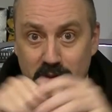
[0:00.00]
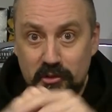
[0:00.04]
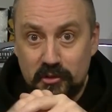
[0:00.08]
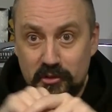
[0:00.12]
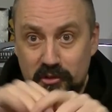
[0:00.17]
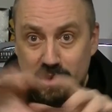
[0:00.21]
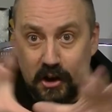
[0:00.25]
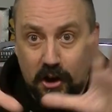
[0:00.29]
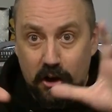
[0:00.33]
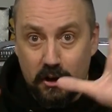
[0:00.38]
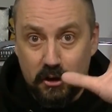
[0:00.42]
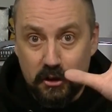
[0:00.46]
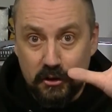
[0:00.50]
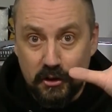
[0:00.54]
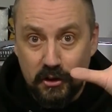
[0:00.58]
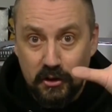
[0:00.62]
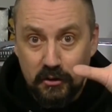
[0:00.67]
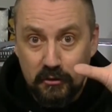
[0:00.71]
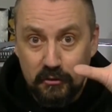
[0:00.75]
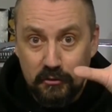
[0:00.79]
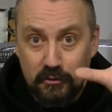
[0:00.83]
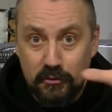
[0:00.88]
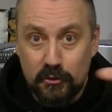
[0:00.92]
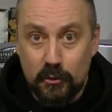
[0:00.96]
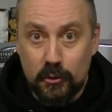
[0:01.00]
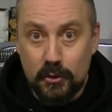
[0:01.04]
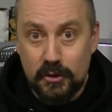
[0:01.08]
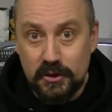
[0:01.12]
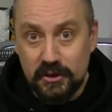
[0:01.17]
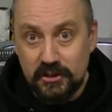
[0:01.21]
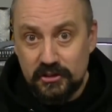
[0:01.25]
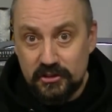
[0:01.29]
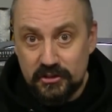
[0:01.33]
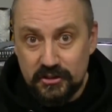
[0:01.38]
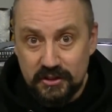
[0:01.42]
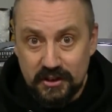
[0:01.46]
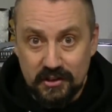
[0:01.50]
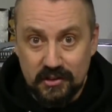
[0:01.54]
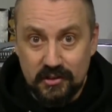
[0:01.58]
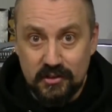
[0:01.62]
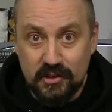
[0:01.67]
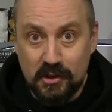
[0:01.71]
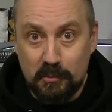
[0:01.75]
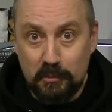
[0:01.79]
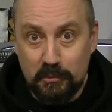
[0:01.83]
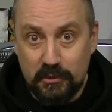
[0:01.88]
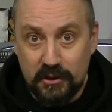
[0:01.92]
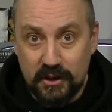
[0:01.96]
Starforged is
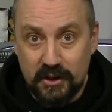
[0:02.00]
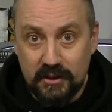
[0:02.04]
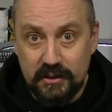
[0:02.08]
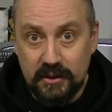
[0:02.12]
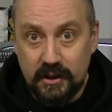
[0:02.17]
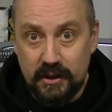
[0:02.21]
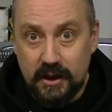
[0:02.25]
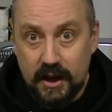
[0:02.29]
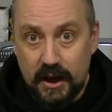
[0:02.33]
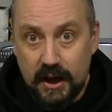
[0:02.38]
something that